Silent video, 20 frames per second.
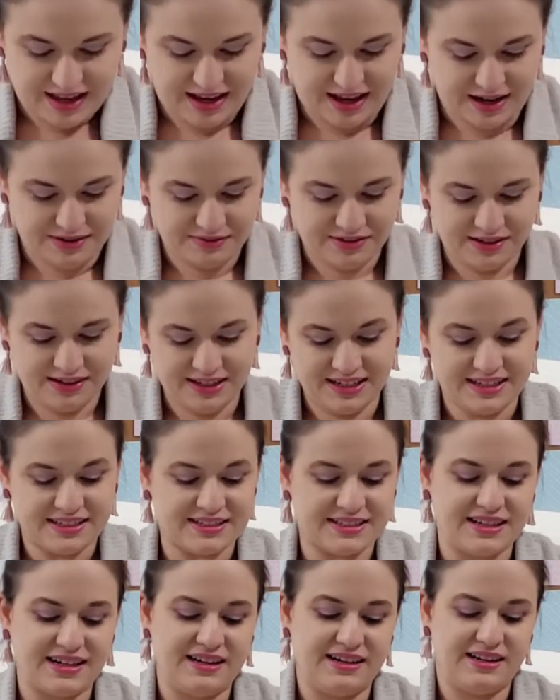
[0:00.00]
I'm really
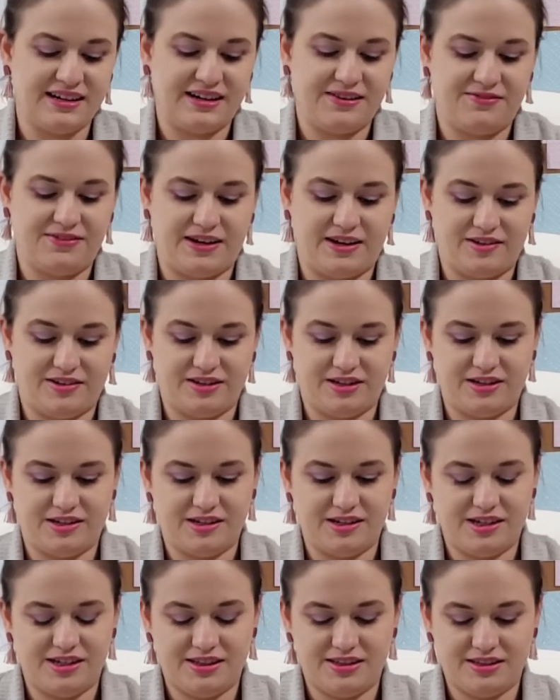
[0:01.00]
excited I found her
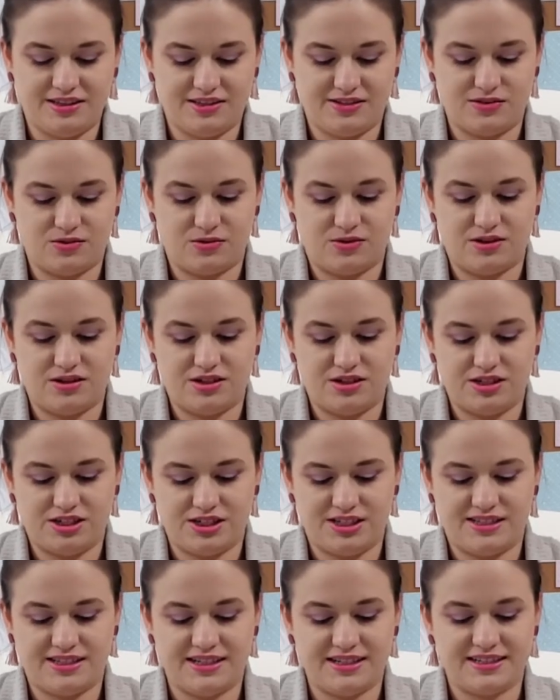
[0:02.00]
in the store.
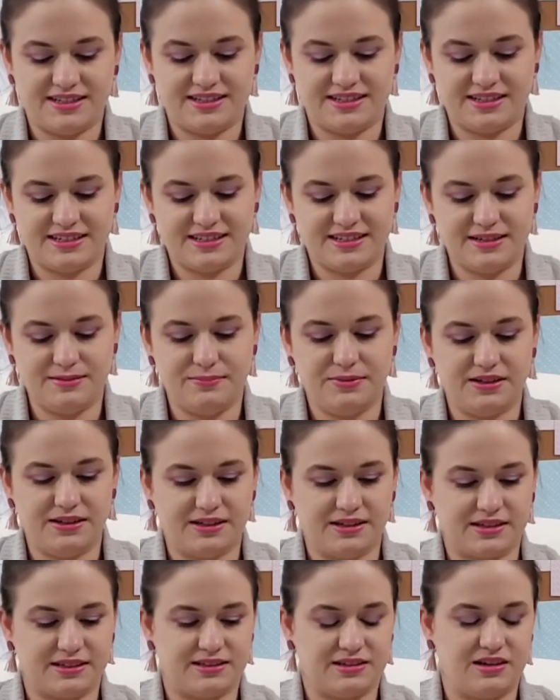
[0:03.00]
She's like 60
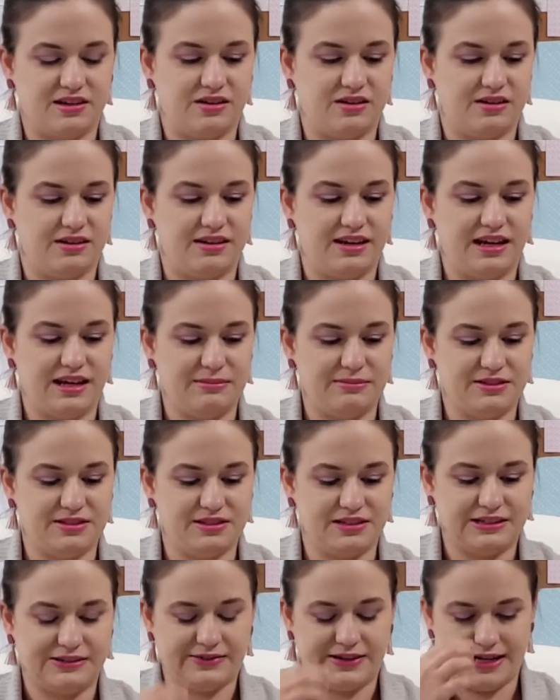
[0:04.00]
bucks on
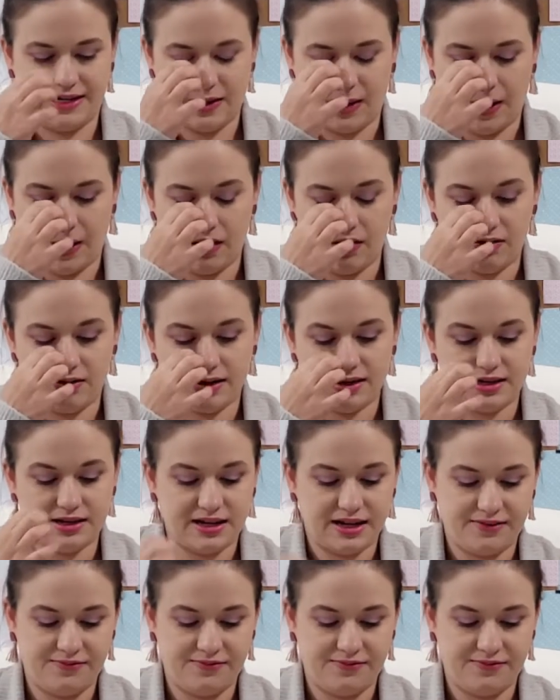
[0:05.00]
Amazon right now, and I